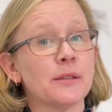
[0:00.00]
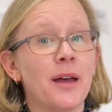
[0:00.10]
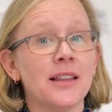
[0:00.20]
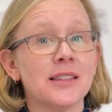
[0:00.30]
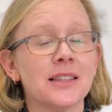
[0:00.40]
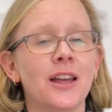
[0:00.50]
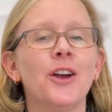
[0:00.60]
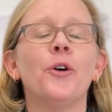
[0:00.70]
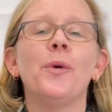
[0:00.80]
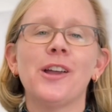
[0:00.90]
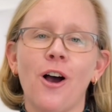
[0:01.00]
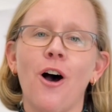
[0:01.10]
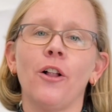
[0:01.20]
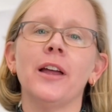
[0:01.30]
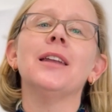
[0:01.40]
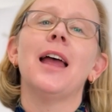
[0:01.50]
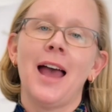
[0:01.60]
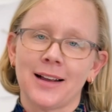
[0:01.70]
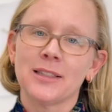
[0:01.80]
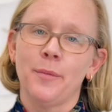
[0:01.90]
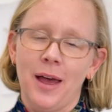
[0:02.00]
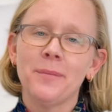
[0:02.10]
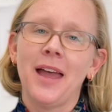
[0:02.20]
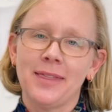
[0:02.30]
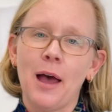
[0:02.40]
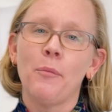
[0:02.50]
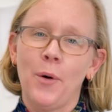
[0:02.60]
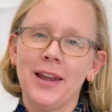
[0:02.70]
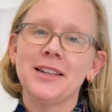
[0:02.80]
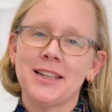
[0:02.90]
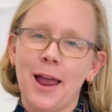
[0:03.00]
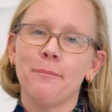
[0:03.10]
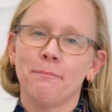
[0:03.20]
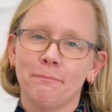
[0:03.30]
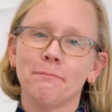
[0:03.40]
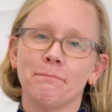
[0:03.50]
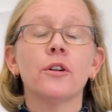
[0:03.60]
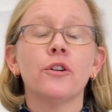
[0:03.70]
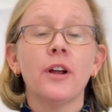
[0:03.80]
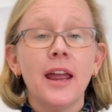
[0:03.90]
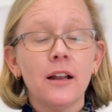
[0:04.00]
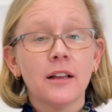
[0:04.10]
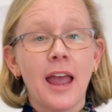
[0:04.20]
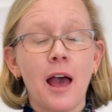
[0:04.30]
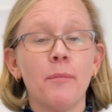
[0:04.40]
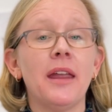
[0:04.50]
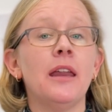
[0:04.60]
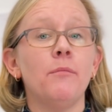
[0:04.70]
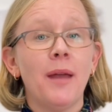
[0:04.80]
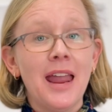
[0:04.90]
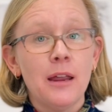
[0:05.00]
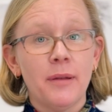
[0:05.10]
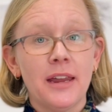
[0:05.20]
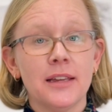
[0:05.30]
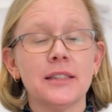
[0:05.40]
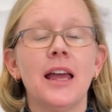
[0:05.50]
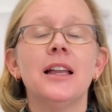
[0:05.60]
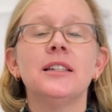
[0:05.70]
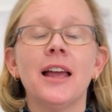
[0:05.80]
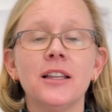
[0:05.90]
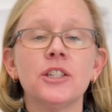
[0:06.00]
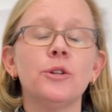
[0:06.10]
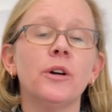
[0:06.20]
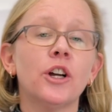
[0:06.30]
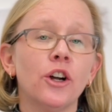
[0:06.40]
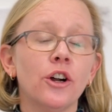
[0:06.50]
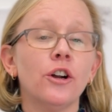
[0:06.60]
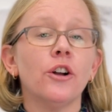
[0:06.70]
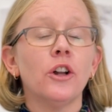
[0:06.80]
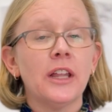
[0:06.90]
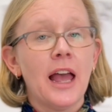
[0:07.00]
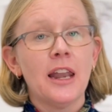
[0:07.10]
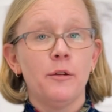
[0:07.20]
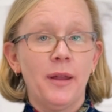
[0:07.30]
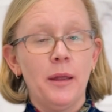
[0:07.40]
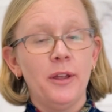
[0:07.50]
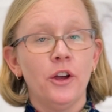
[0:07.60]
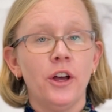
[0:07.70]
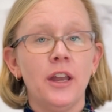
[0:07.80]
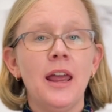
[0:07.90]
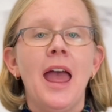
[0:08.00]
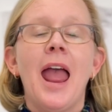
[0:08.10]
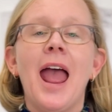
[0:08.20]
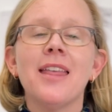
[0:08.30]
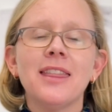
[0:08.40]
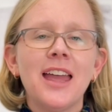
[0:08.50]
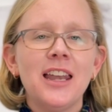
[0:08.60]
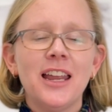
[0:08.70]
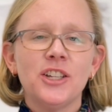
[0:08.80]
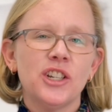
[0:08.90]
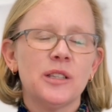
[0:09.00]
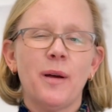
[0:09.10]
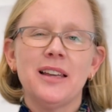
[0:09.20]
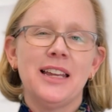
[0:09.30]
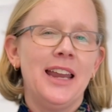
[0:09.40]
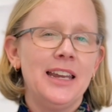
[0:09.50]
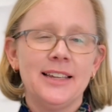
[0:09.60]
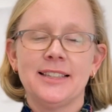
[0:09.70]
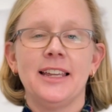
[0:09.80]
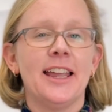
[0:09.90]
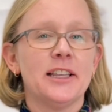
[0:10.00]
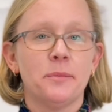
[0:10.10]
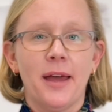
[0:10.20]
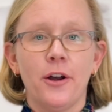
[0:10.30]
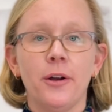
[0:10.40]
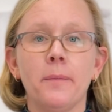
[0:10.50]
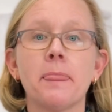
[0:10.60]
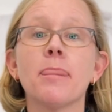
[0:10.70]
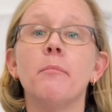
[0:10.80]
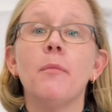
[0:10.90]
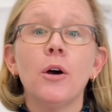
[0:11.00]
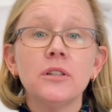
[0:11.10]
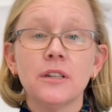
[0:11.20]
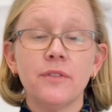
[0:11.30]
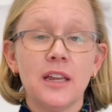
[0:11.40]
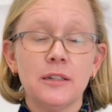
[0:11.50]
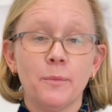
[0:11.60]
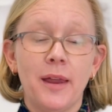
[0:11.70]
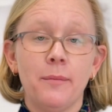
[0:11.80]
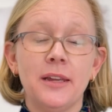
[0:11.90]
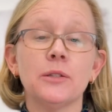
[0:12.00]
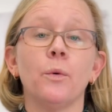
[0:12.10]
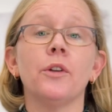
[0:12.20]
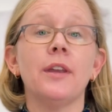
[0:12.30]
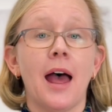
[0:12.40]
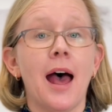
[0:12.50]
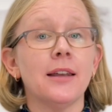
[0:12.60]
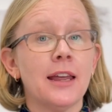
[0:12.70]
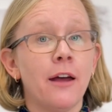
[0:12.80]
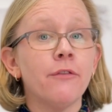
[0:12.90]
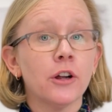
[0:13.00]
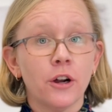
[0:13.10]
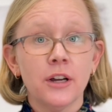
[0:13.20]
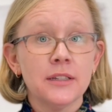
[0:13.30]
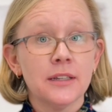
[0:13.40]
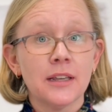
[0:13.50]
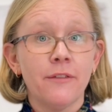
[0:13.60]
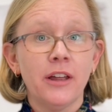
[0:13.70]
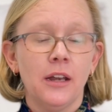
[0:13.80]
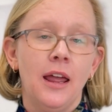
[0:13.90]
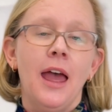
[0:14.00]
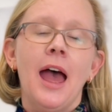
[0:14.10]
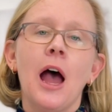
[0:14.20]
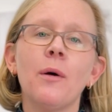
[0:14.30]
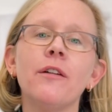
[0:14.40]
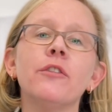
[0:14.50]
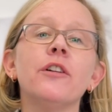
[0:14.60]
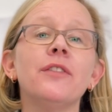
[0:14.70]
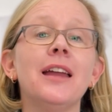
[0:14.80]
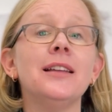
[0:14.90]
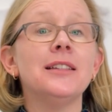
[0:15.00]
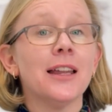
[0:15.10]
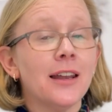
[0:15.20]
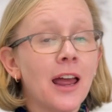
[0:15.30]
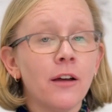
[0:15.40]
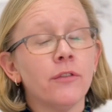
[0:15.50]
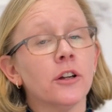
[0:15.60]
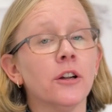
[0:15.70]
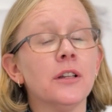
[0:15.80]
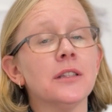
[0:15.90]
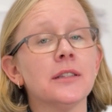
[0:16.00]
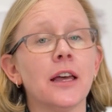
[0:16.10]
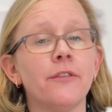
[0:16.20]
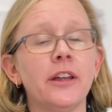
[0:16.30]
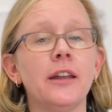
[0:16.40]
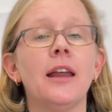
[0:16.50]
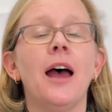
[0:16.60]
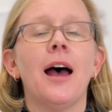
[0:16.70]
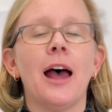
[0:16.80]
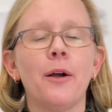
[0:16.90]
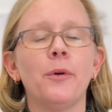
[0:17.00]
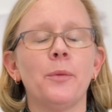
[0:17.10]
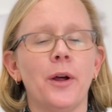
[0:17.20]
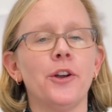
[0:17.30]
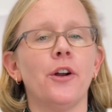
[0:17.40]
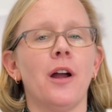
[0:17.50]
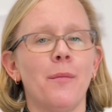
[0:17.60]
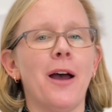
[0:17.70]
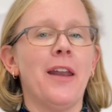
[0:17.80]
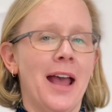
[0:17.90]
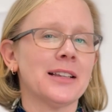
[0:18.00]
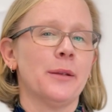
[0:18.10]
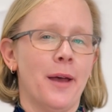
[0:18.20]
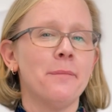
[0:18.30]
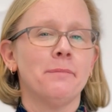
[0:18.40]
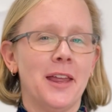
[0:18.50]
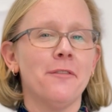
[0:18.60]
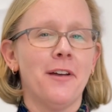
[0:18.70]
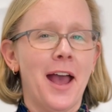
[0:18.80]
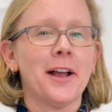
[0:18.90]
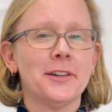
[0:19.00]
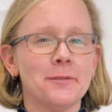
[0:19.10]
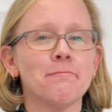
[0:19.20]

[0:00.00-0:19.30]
months, we call it eczema at that point in time. Cradle cap in babies tends to occur early on in babyhood and then it just spontaneously gets better. Most of these babies will not have recurrences of it. However, if they did have recurrences of it, I would wonder about eczema, in fact.